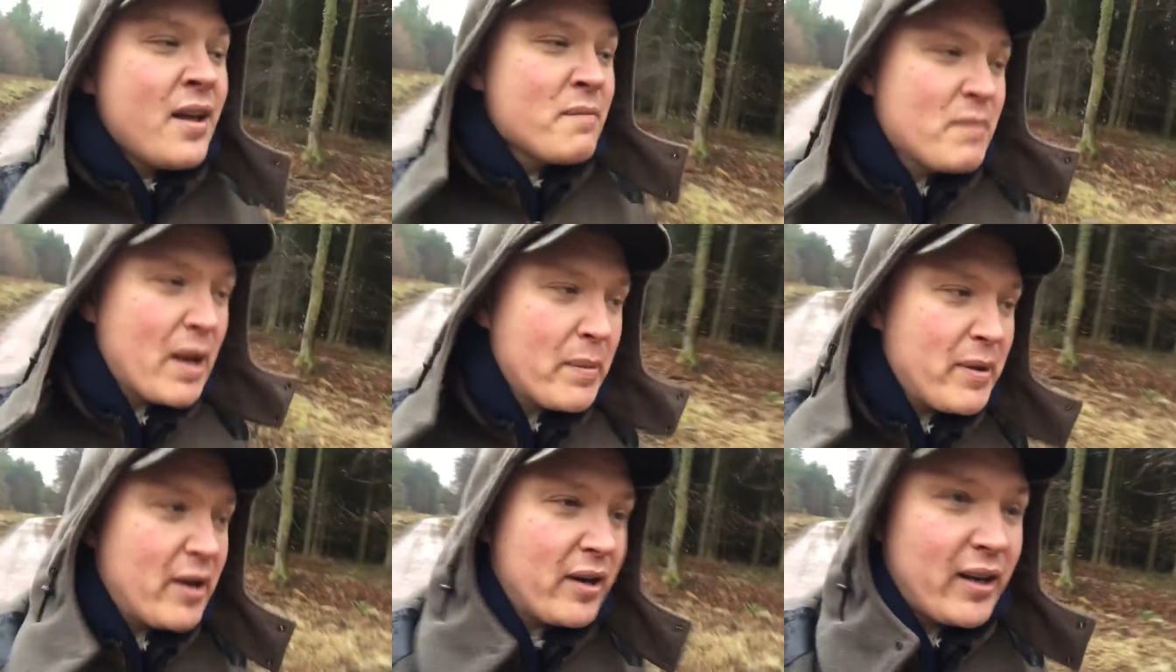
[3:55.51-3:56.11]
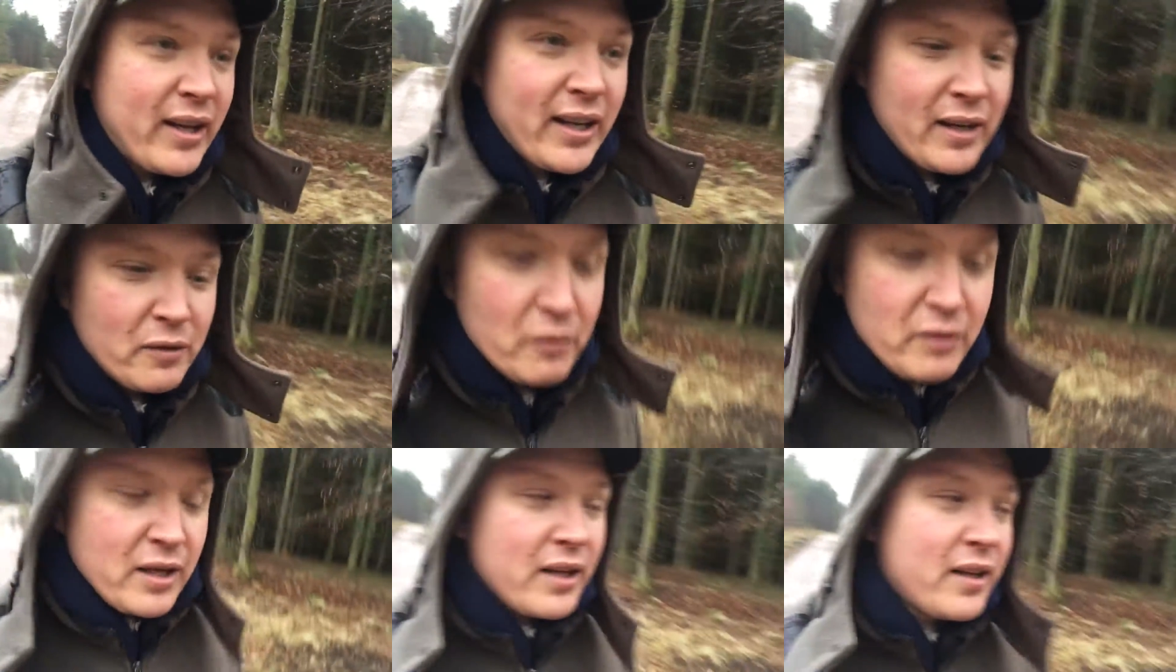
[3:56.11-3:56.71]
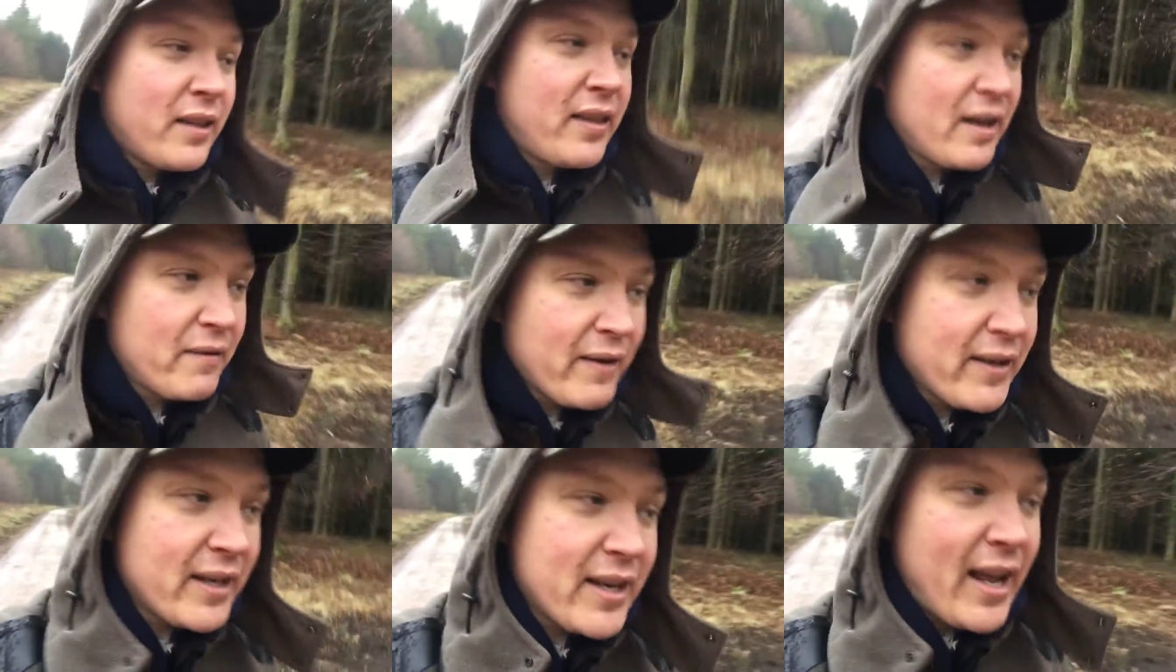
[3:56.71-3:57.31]
maybe on like a little thing
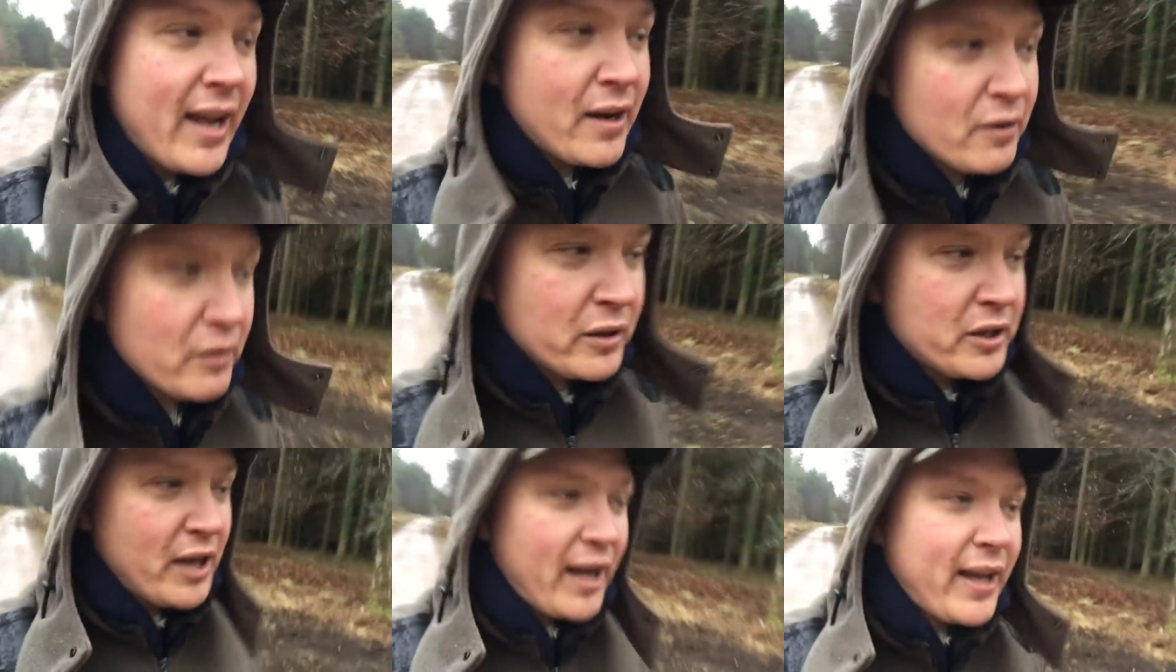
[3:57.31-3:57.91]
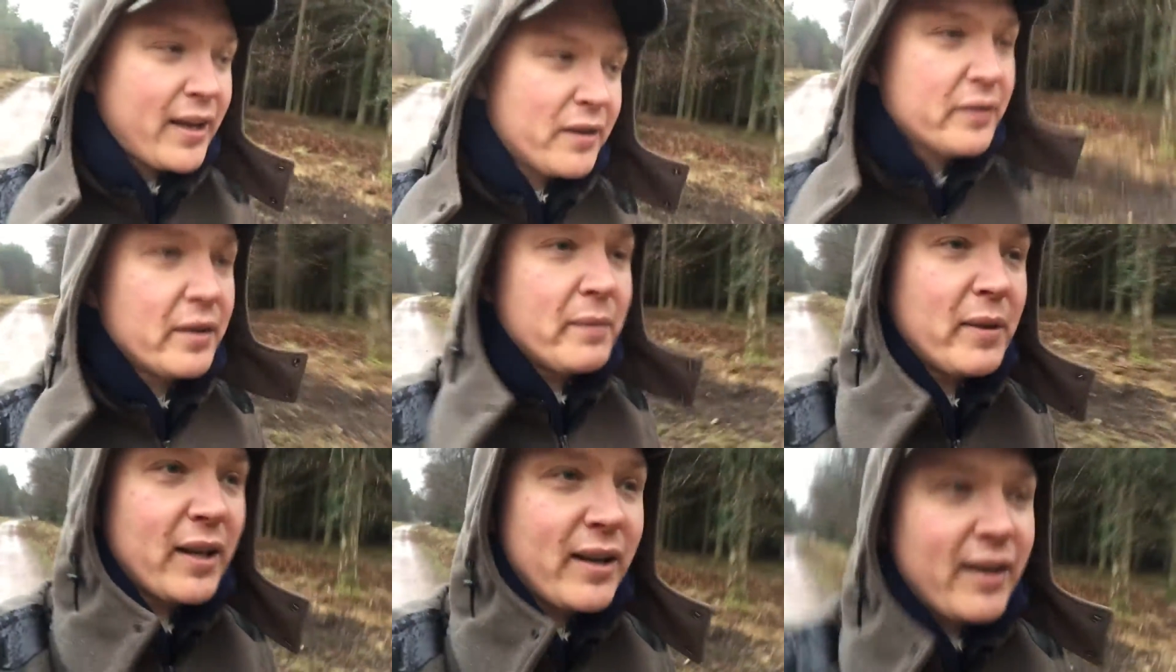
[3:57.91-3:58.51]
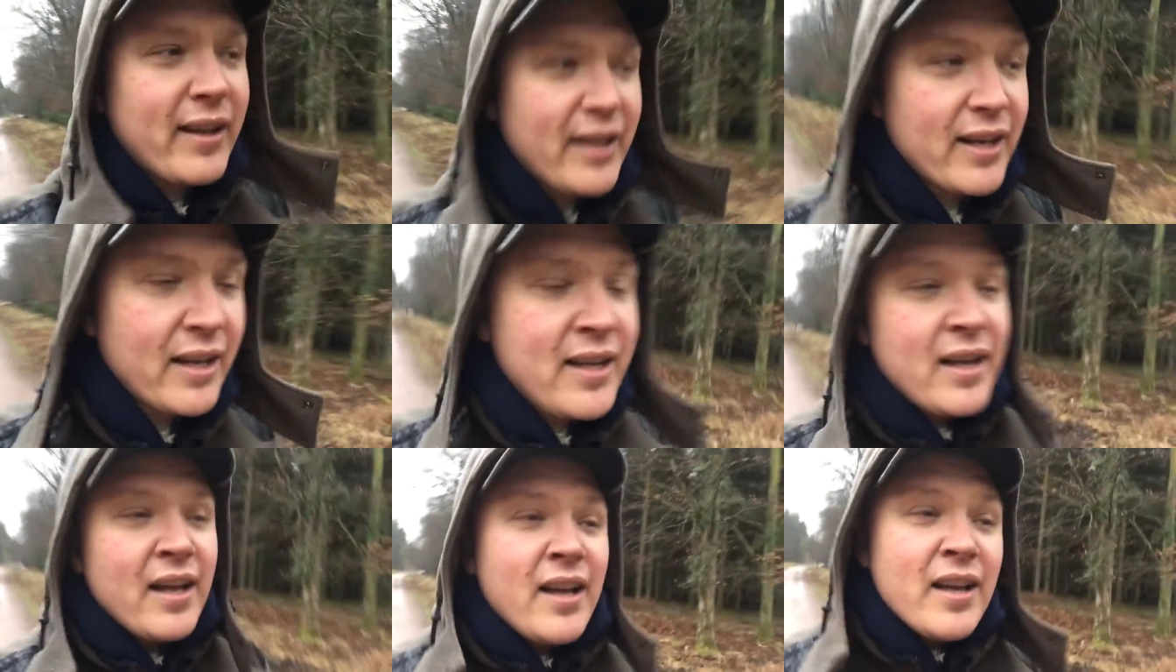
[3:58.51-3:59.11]
around her neck or a jacket or something like that
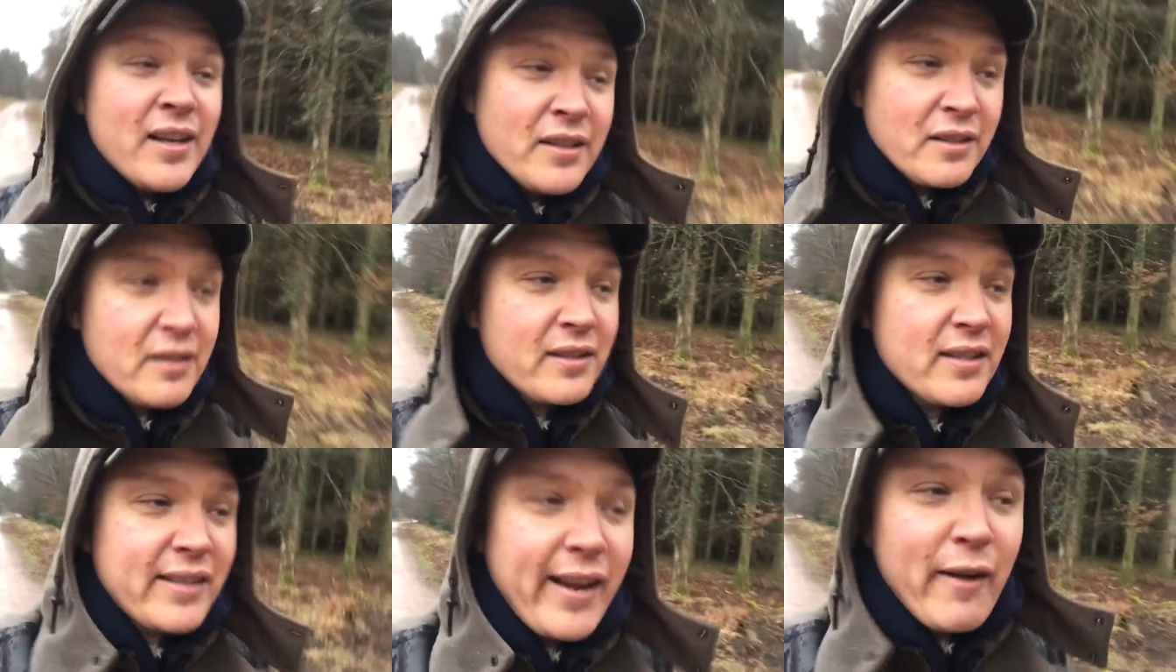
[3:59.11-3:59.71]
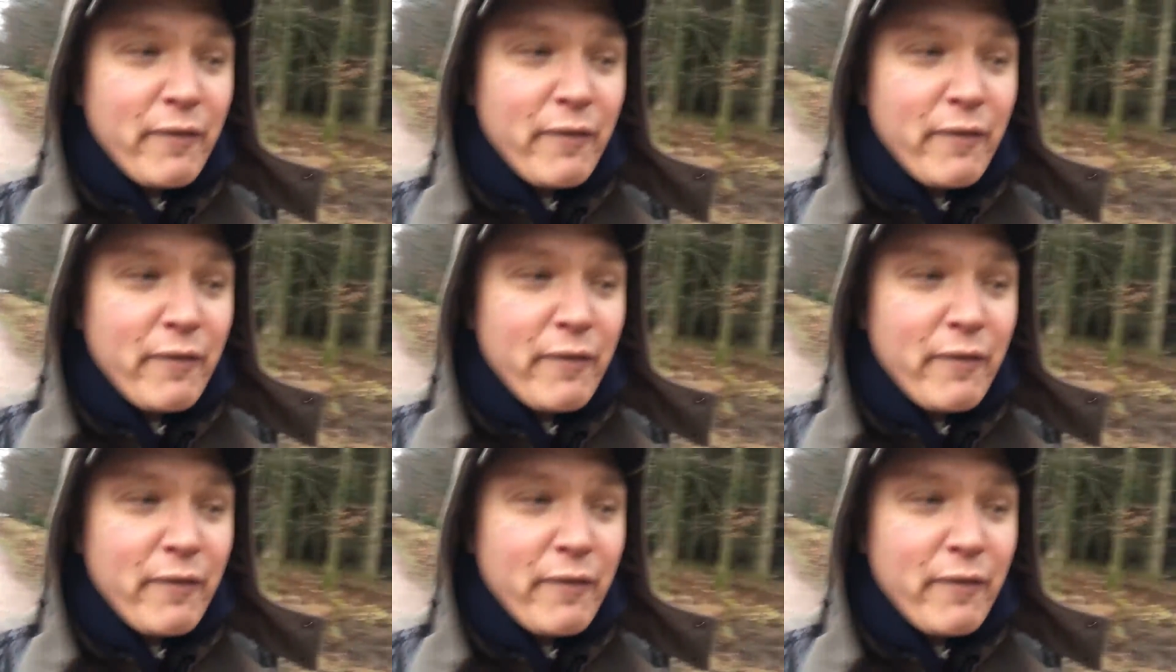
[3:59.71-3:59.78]
just to see how